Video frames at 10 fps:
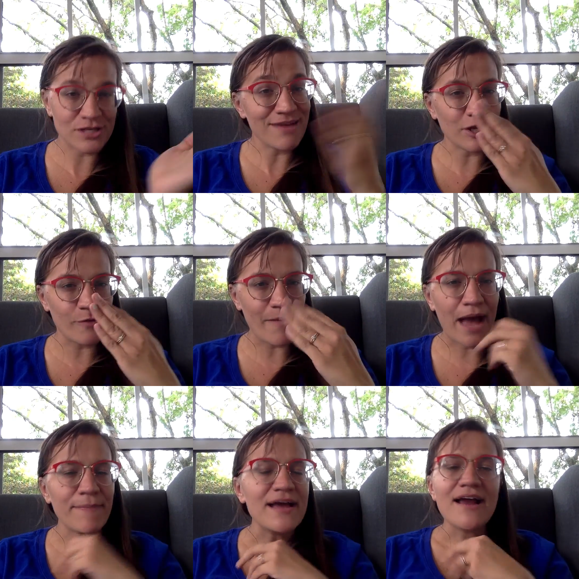submit your
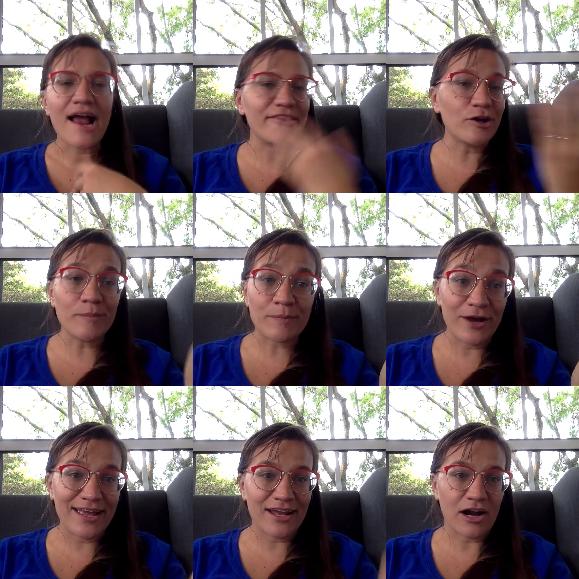map, and then it'll be
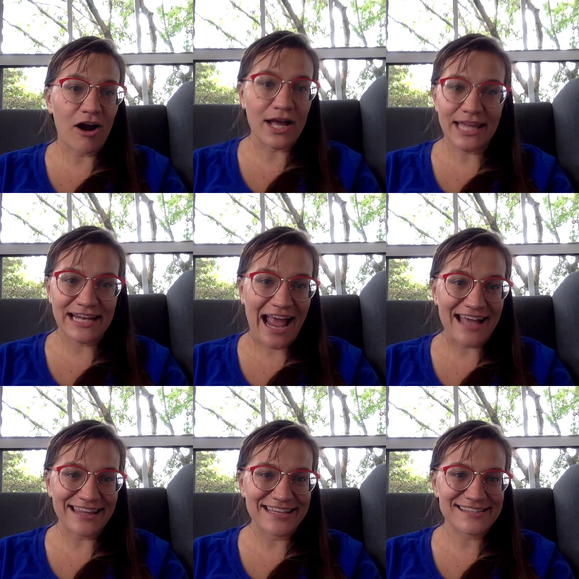put in our online
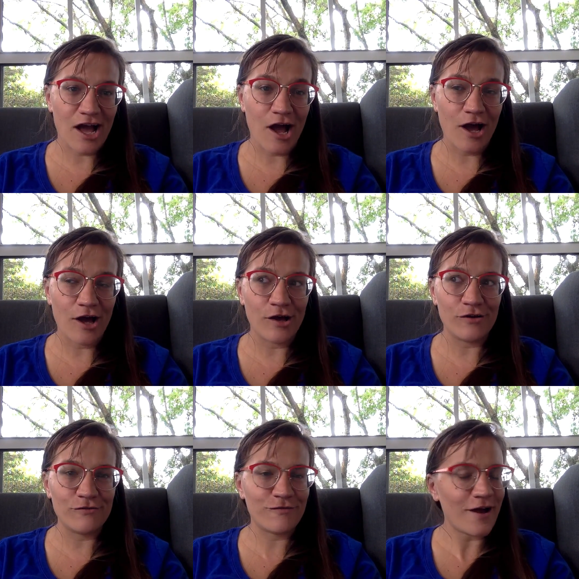atlas
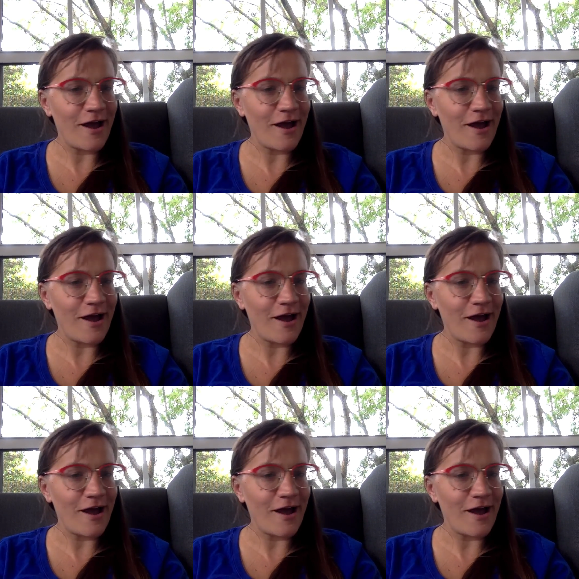of